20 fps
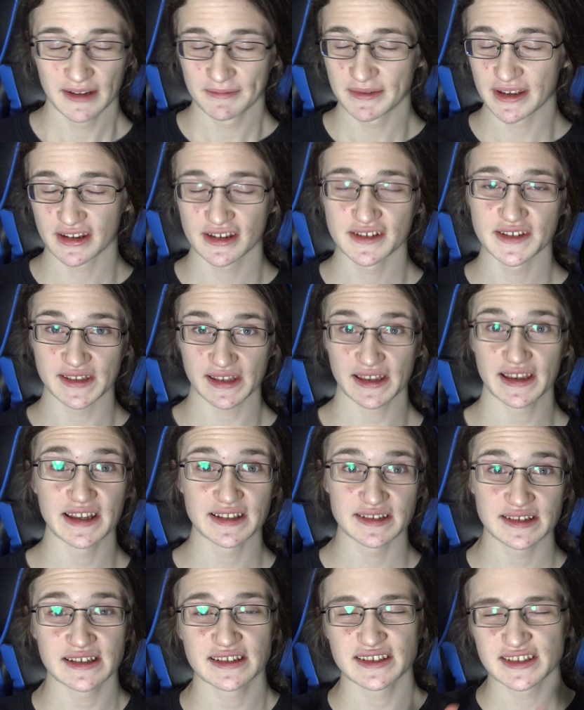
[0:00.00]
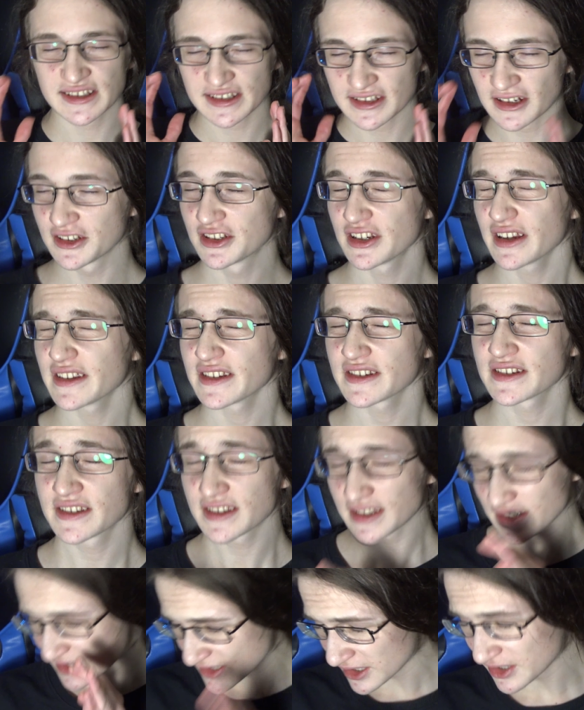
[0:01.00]
because it's such,
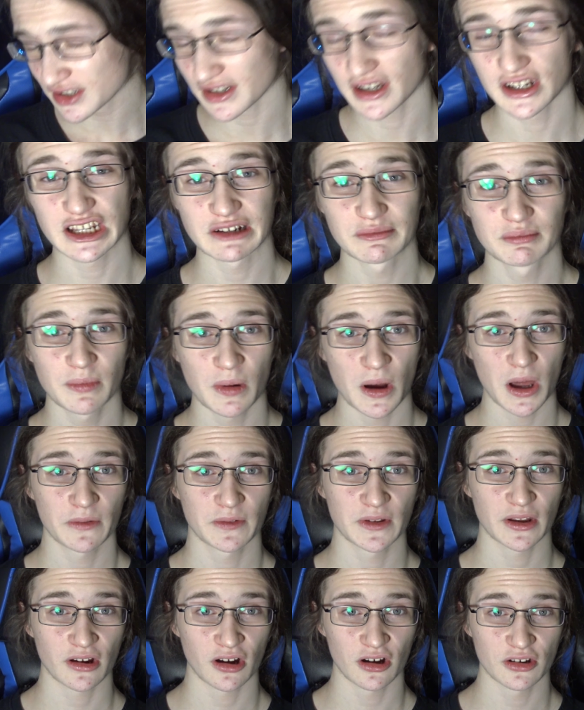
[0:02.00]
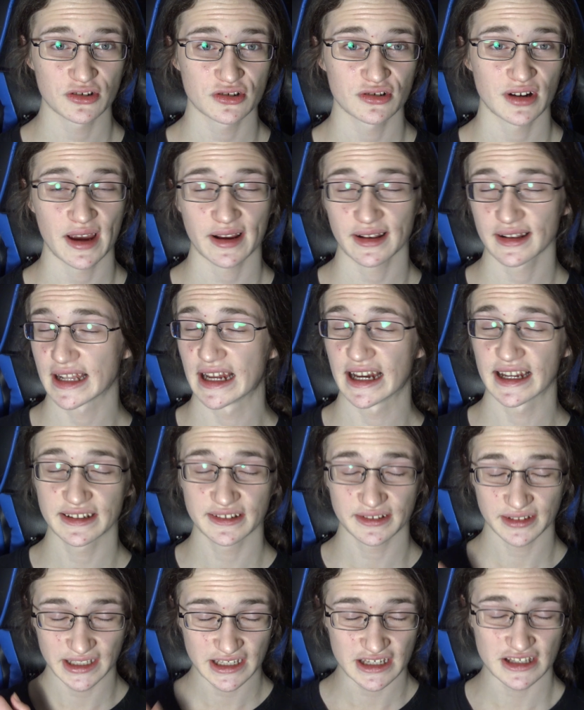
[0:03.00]
such a dumb part of the contract
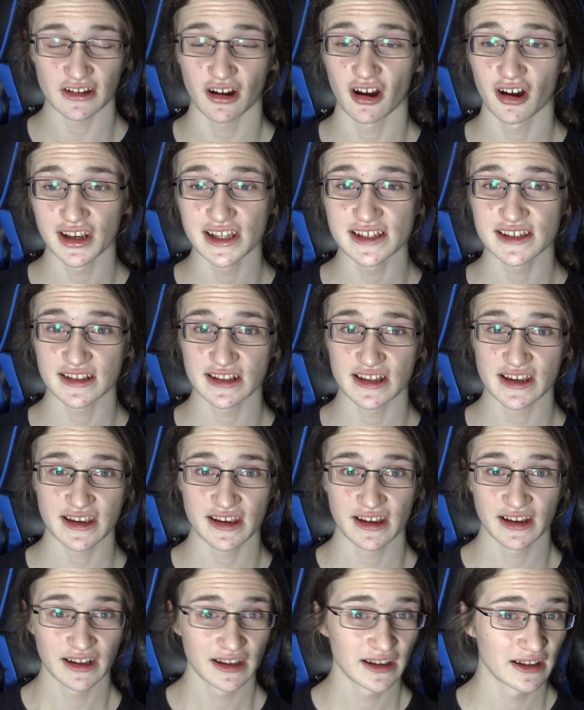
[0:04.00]
that it honestly,